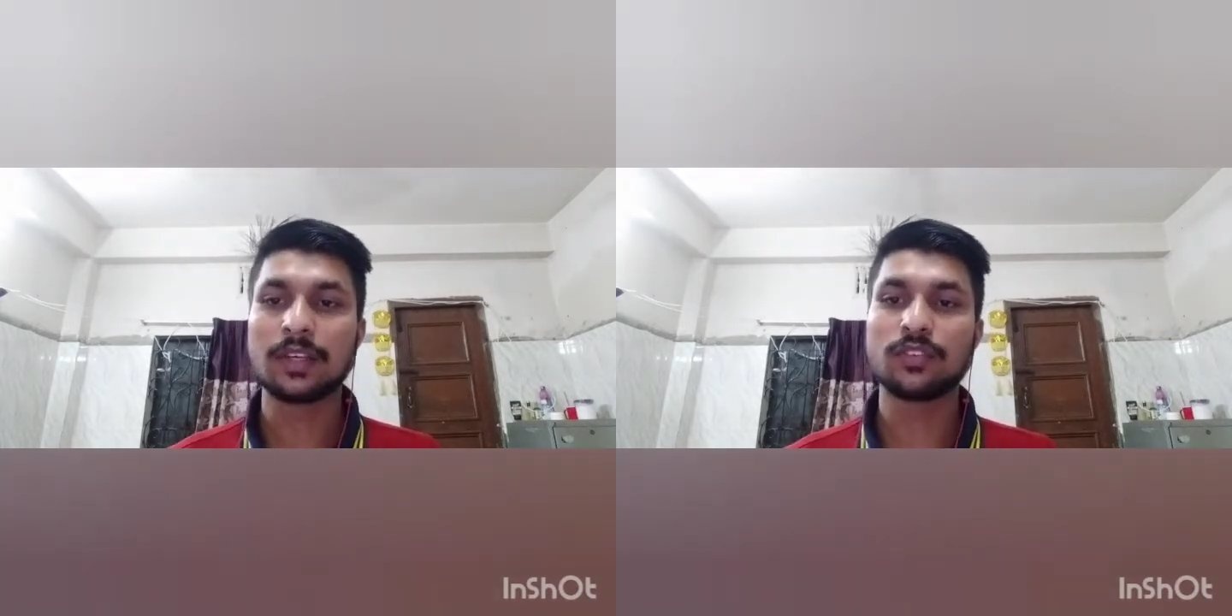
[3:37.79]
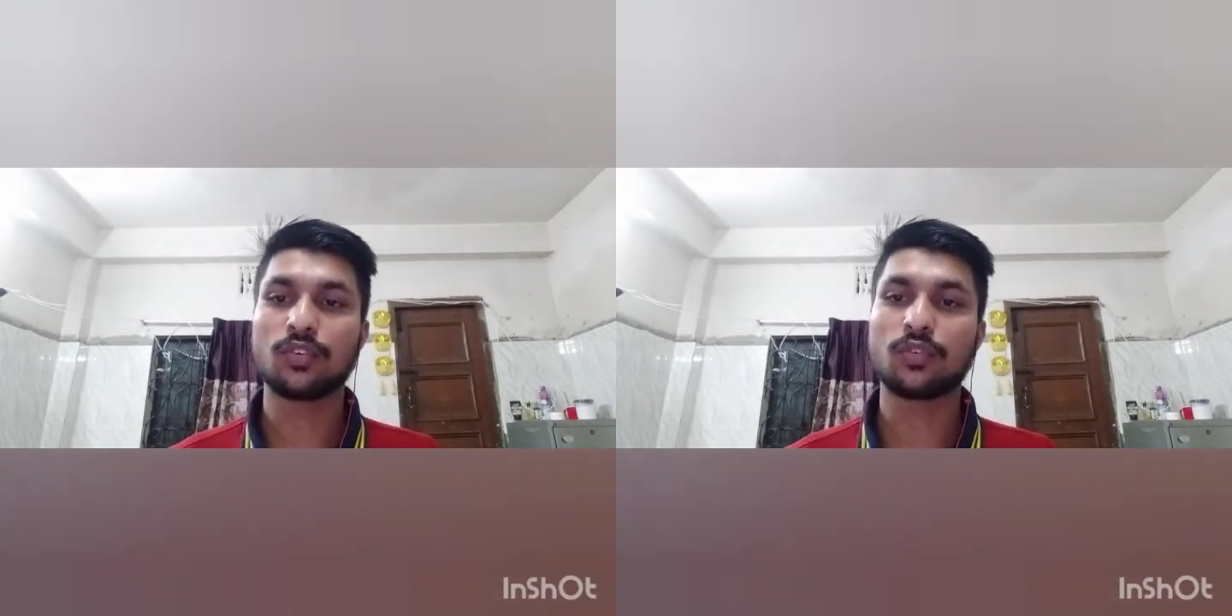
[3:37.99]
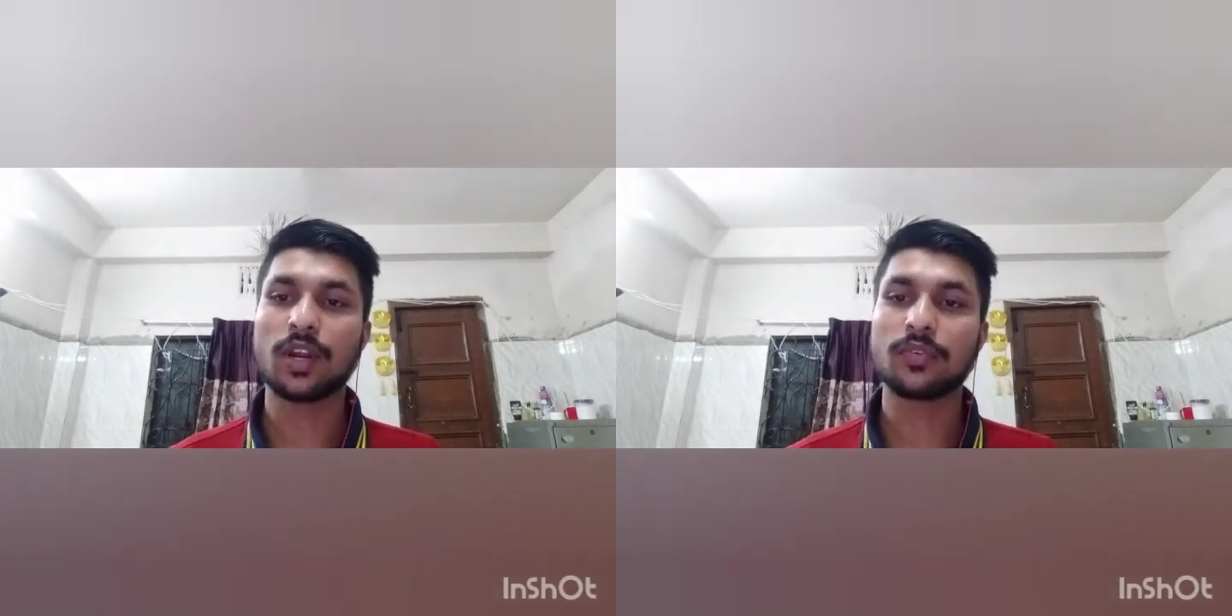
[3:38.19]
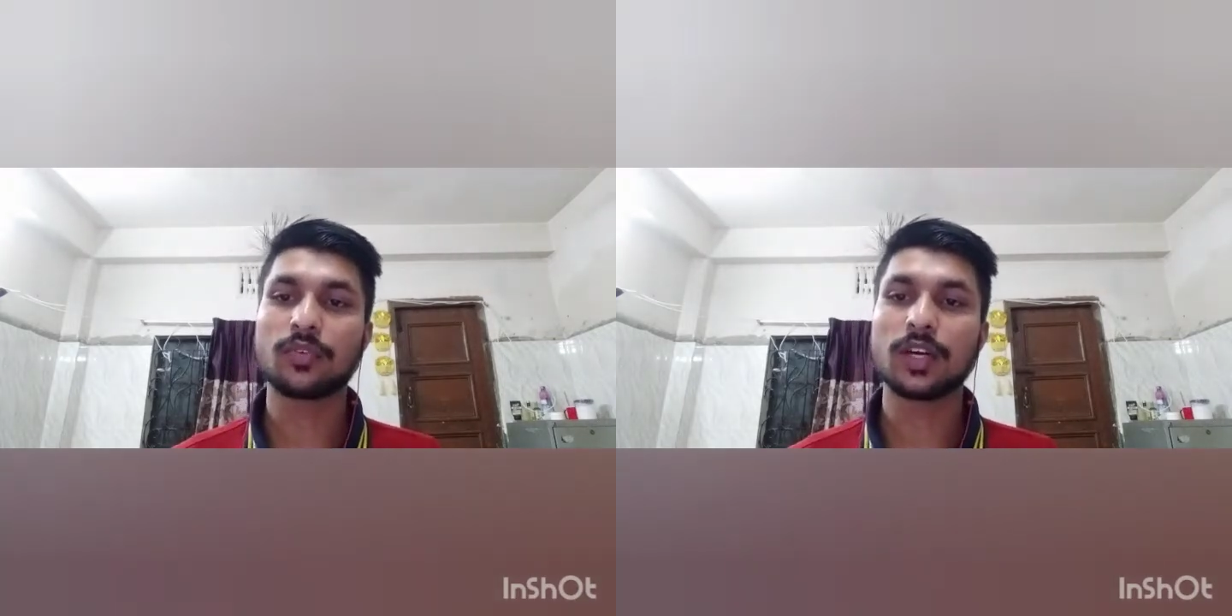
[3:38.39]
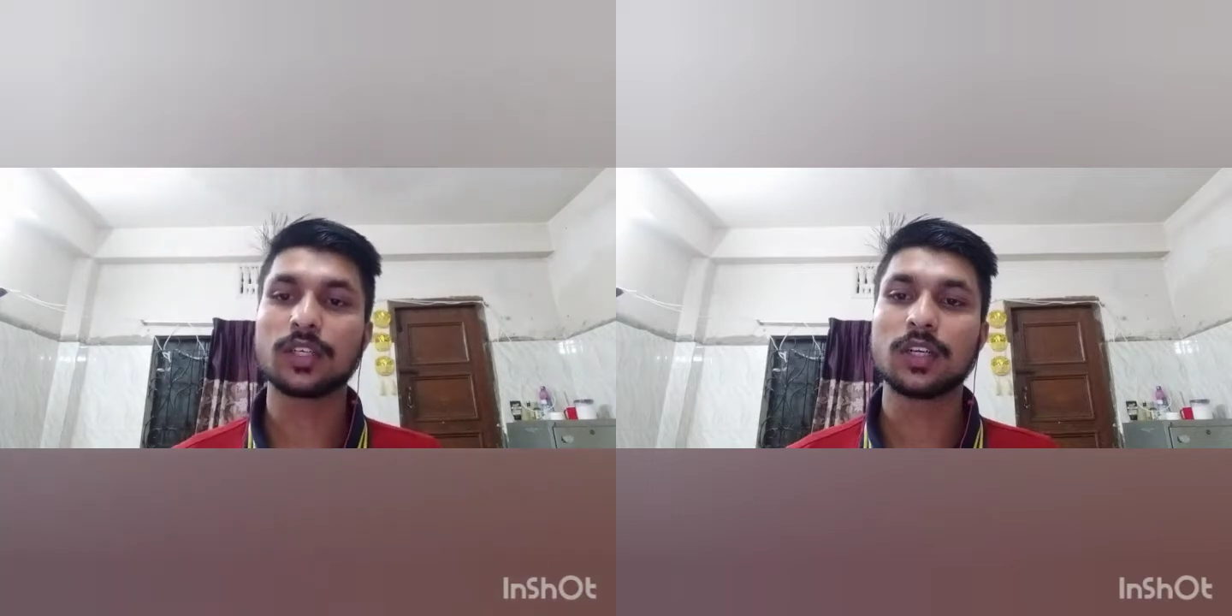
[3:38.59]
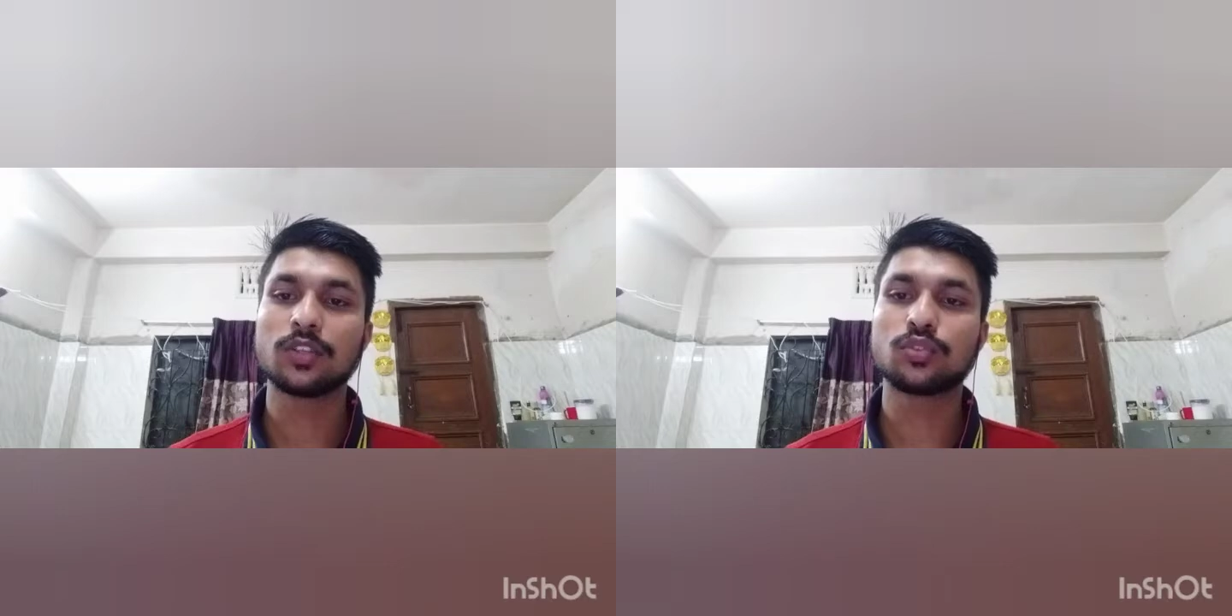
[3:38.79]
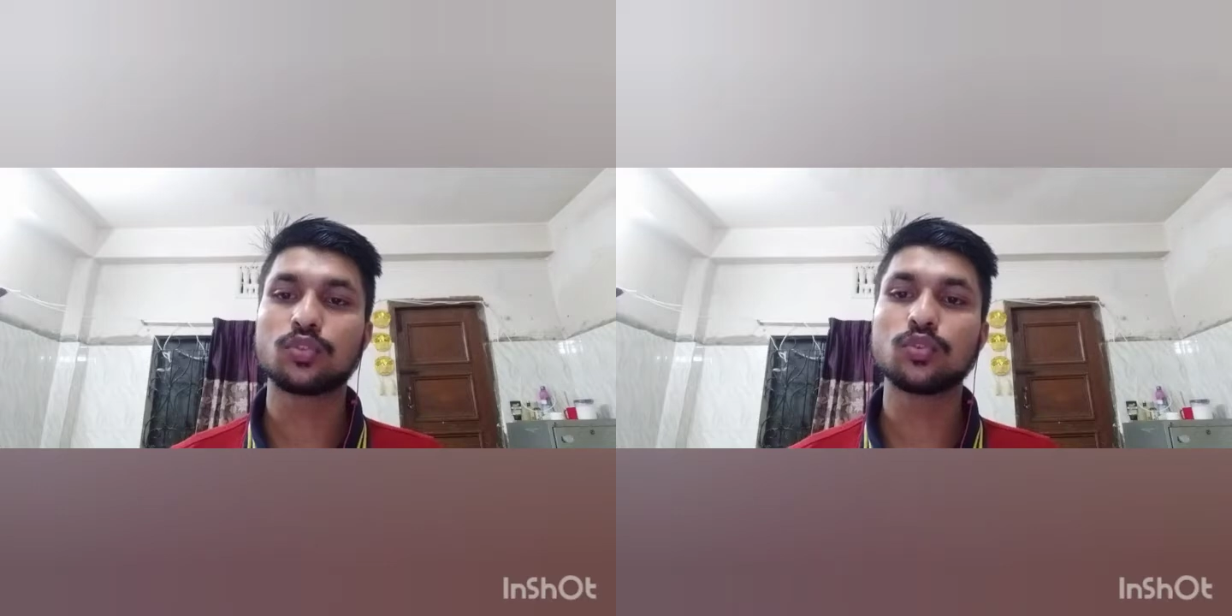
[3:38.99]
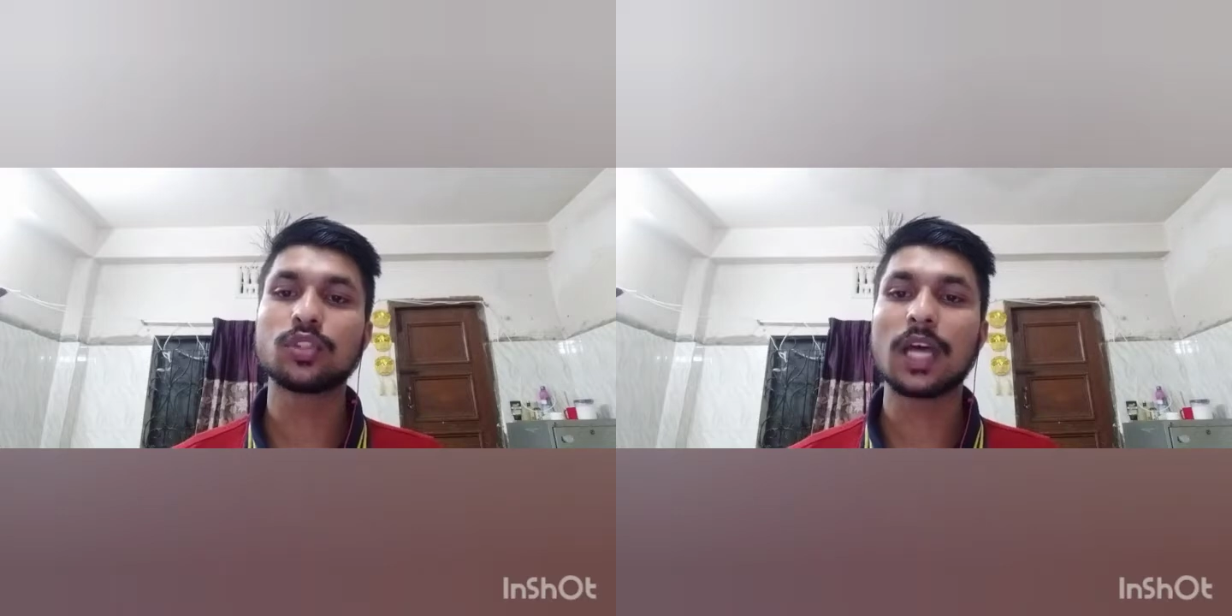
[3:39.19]
referred
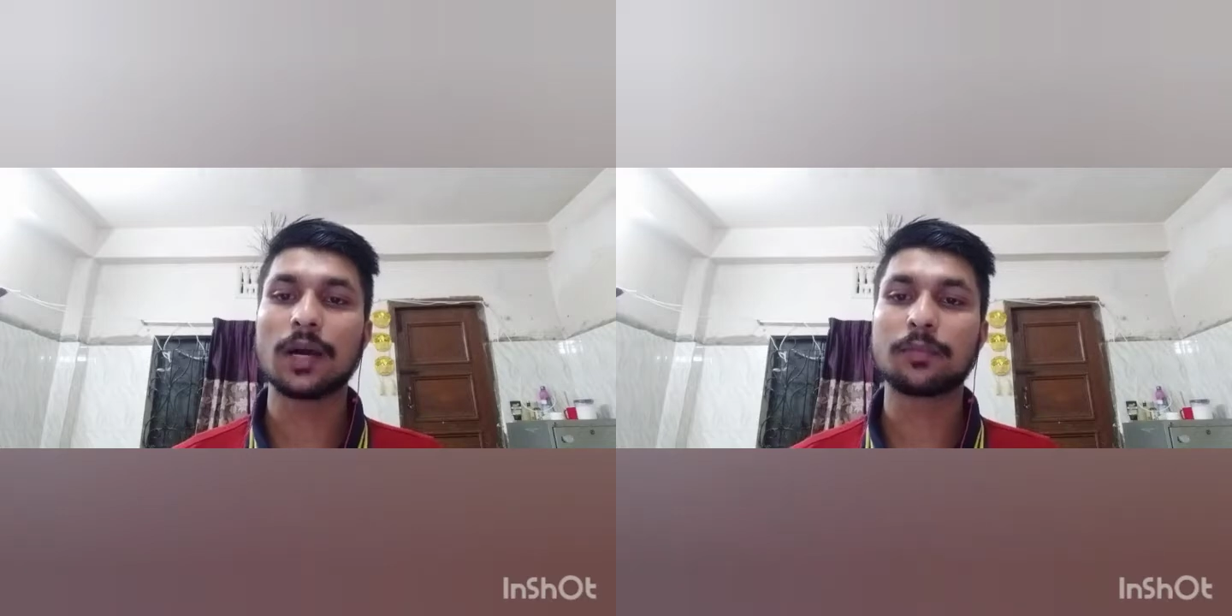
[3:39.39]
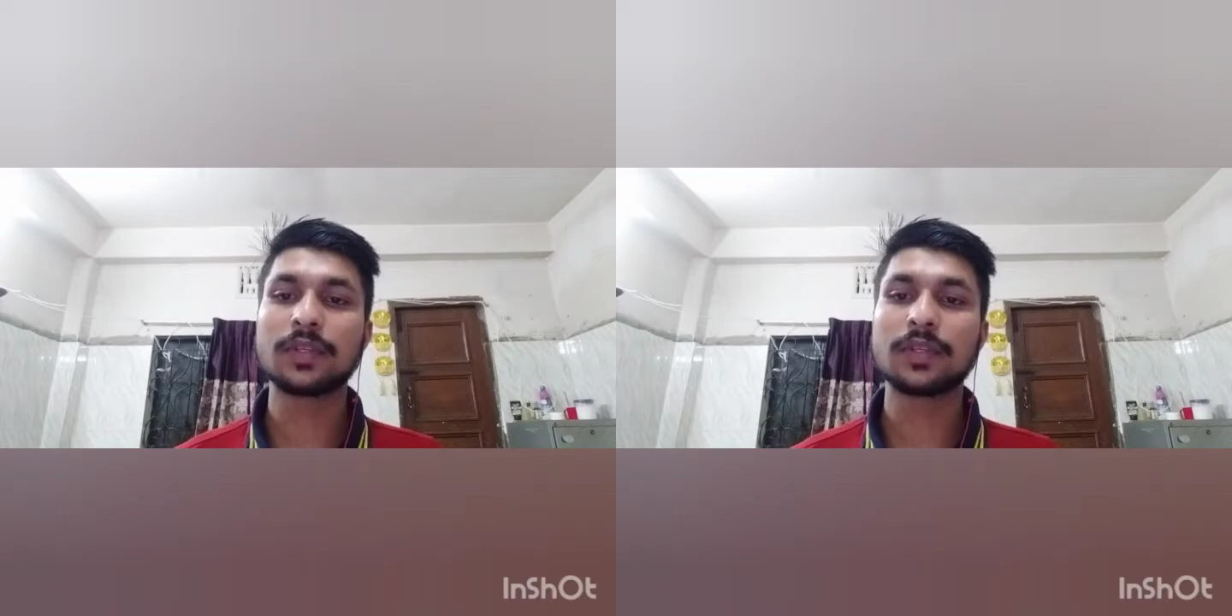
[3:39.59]
to the